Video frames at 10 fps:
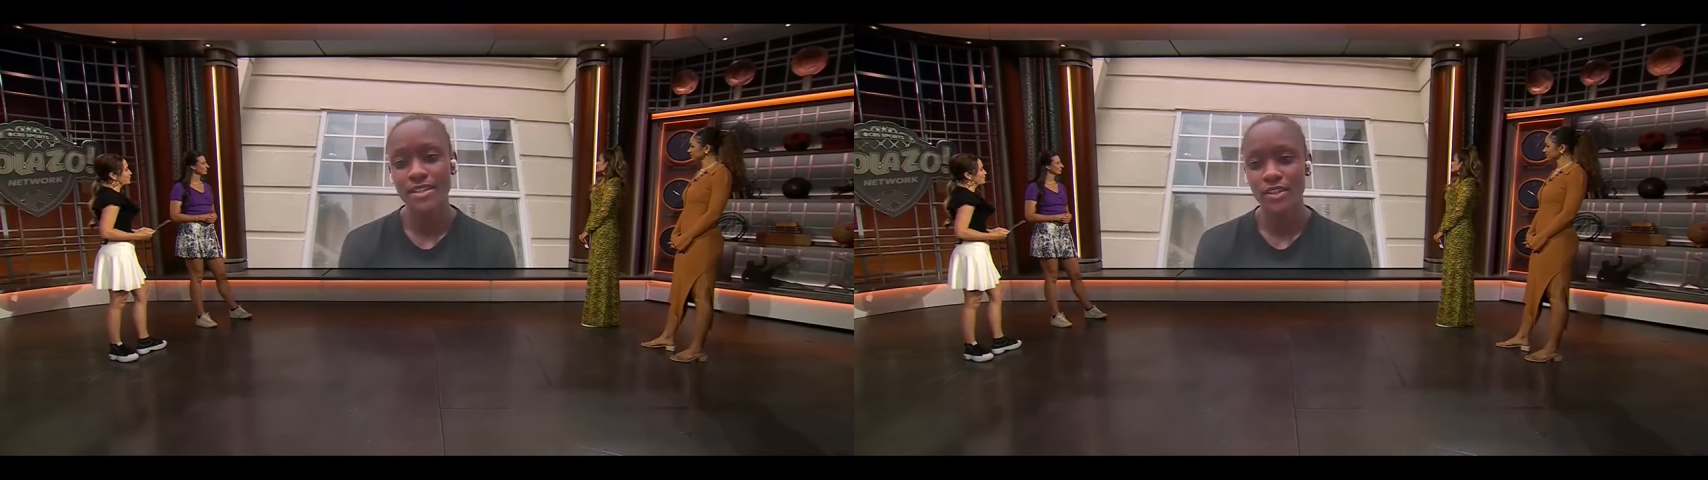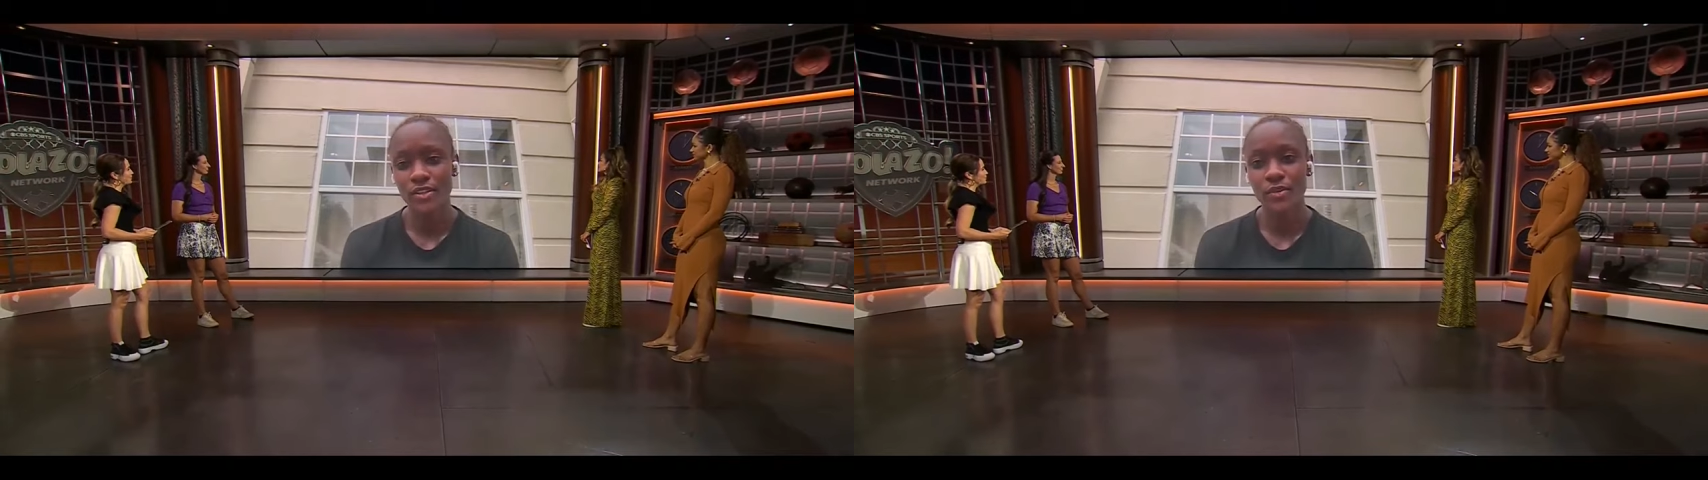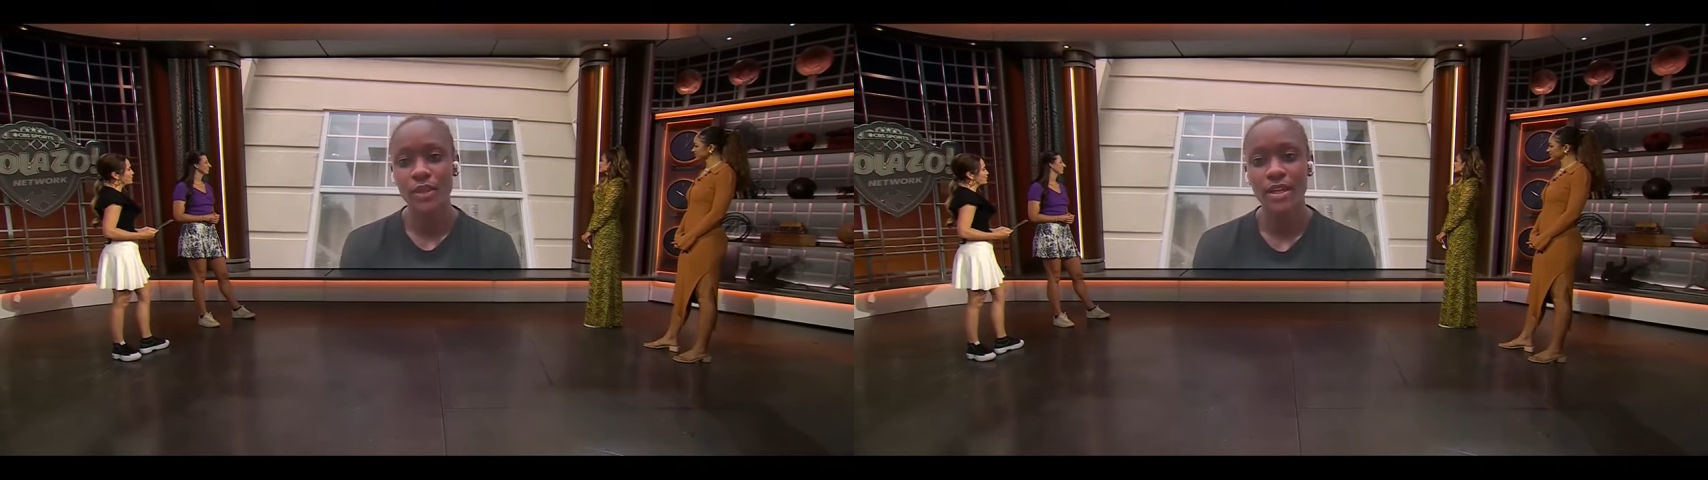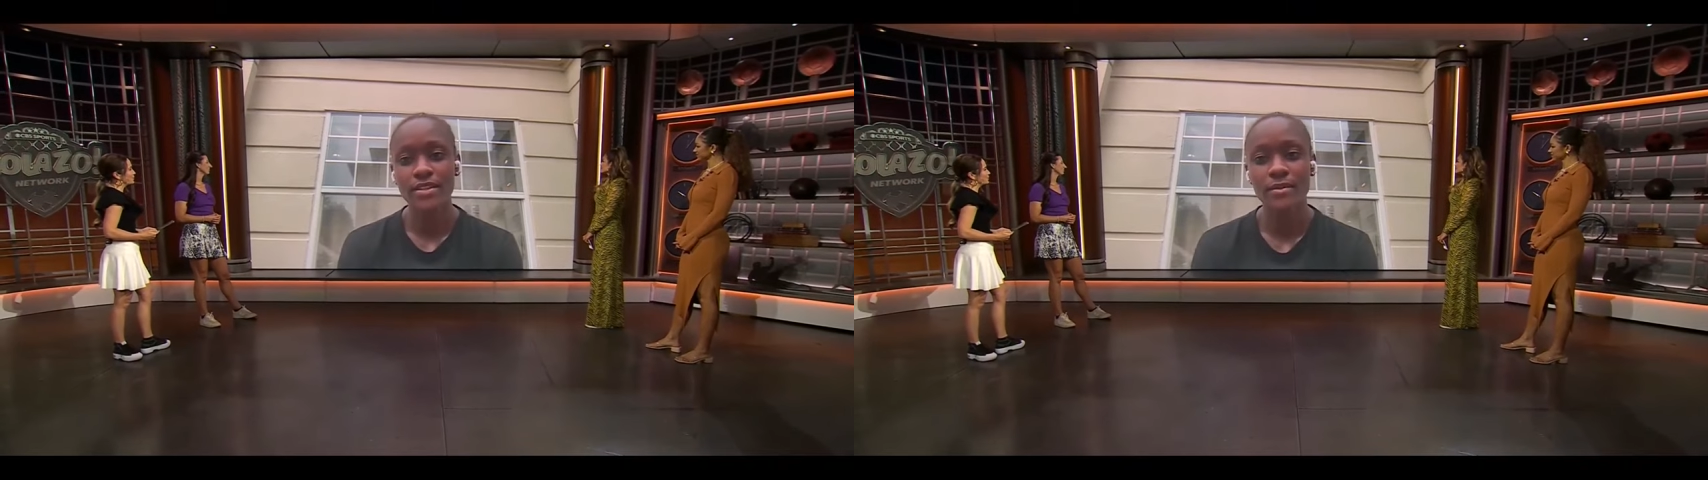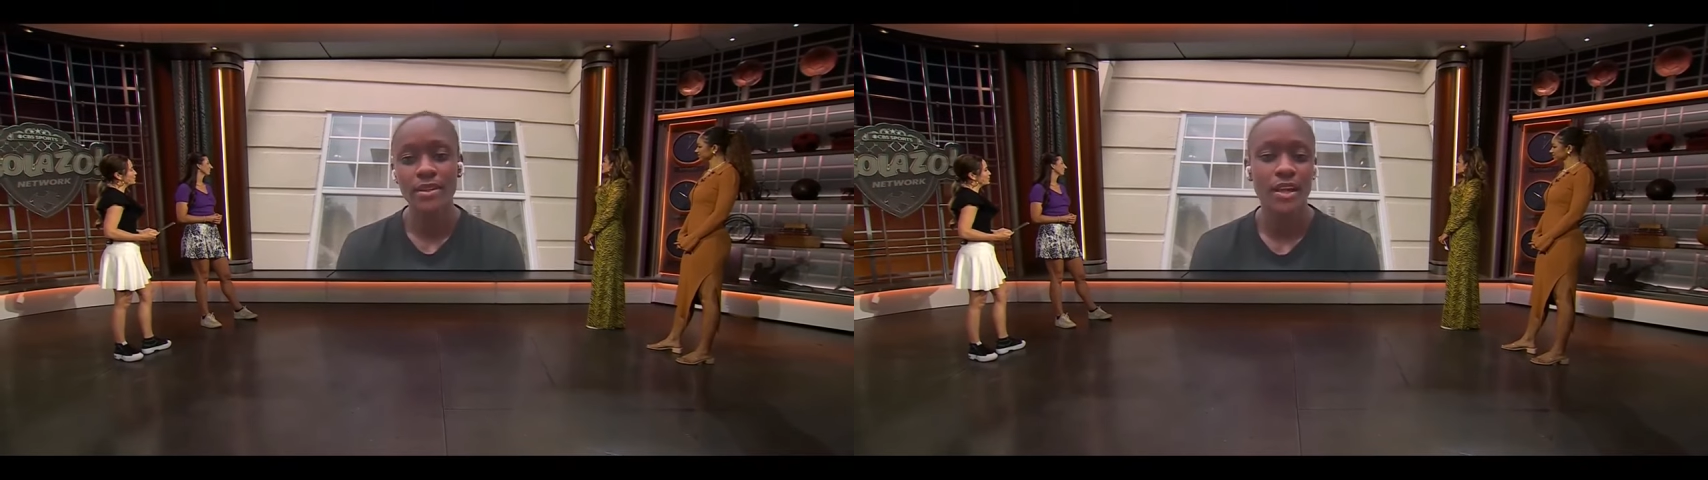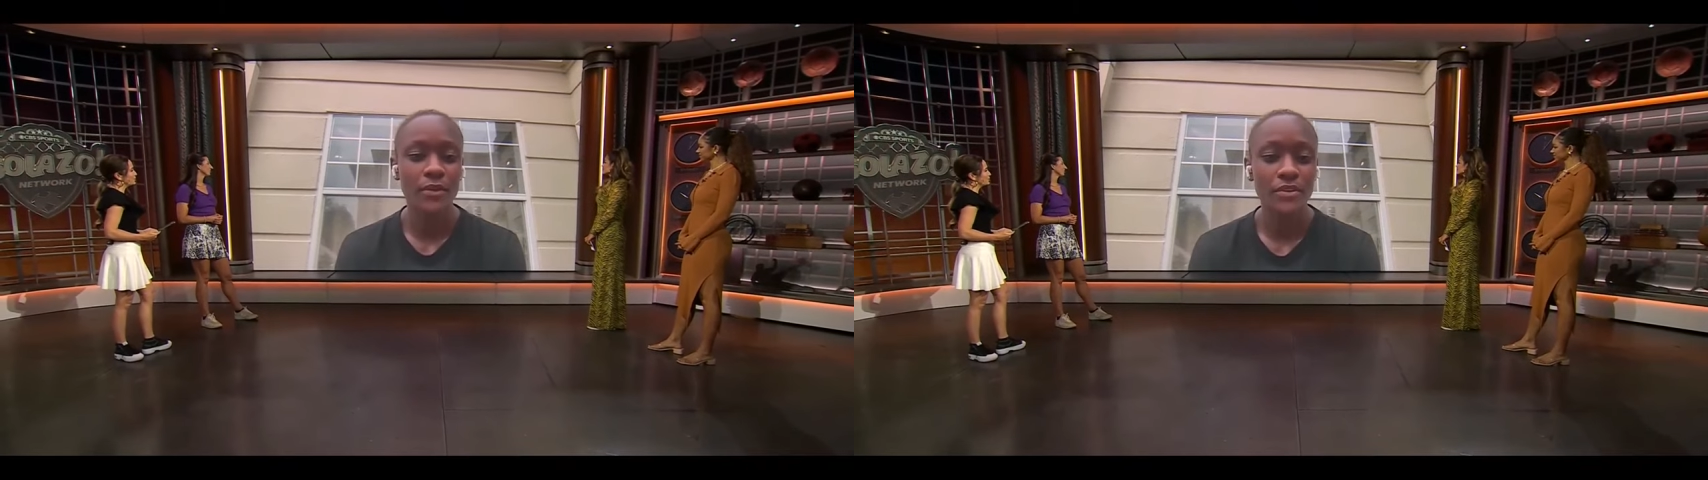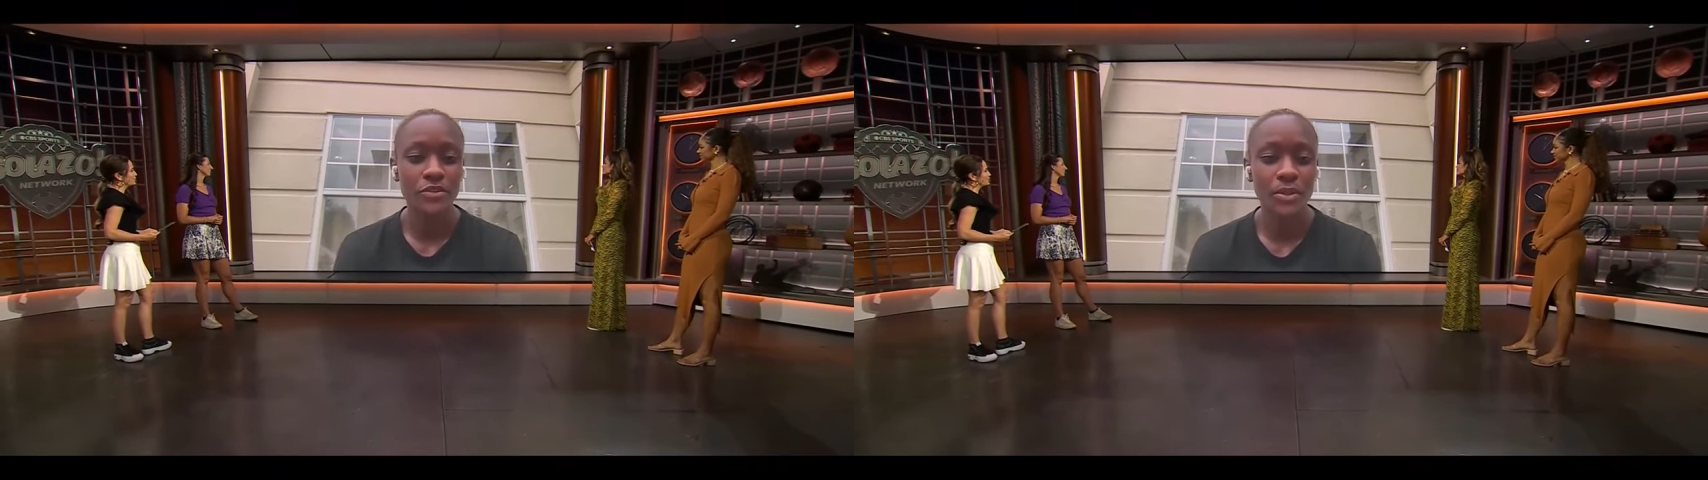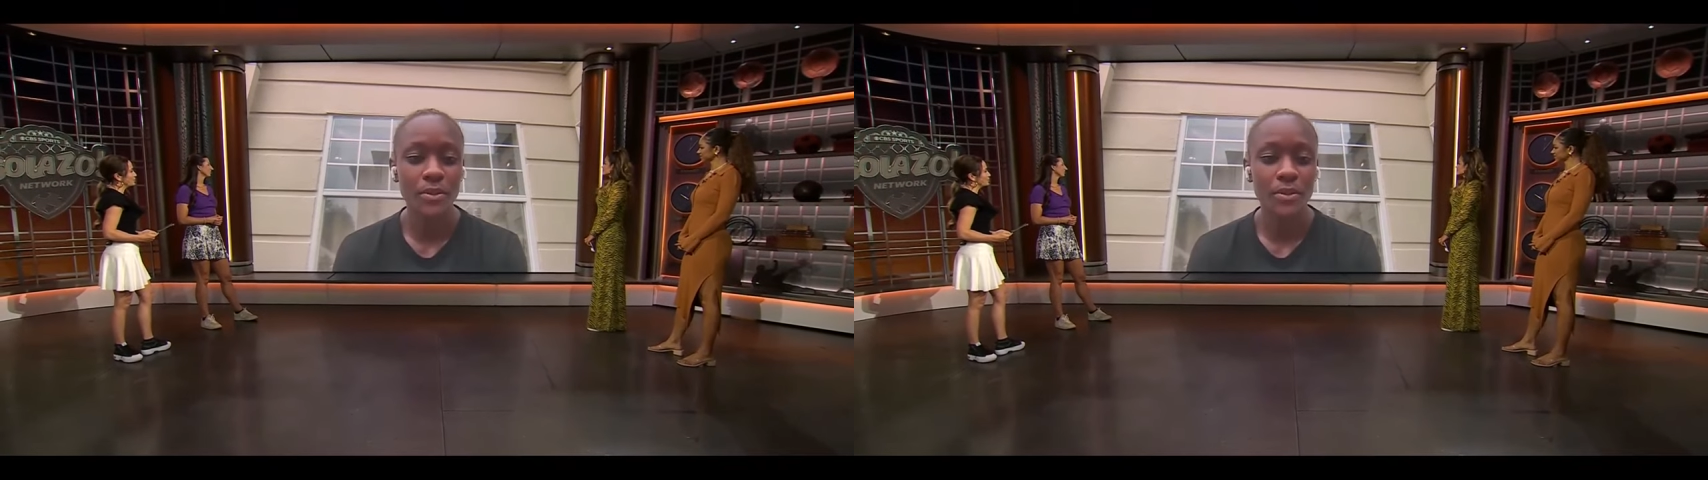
You know, that's something that we've dreamed